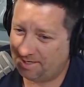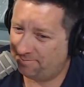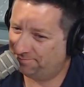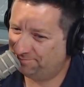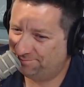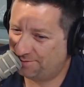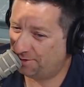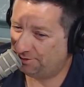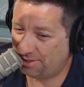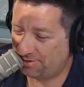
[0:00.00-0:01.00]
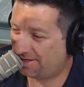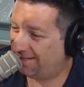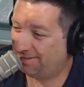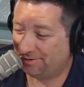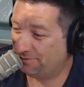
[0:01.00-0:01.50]
Yep. No joke.
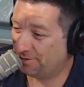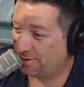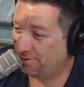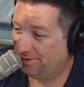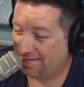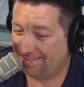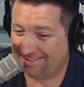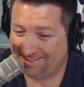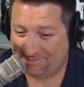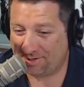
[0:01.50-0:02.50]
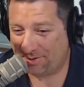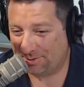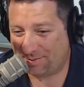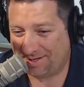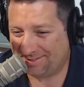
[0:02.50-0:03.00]
I didn't even know he
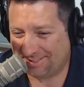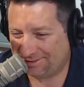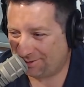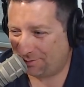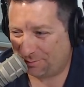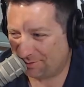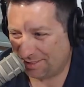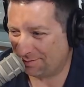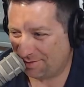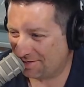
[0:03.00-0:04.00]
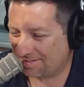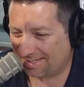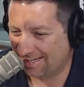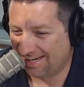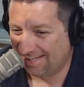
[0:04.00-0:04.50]
was paying attention to when I'm playing the
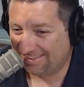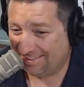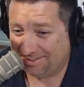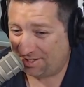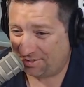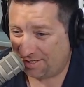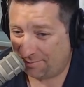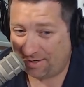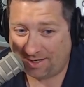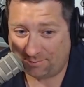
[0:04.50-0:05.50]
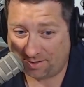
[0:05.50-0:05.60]
music. Then he starts humming it.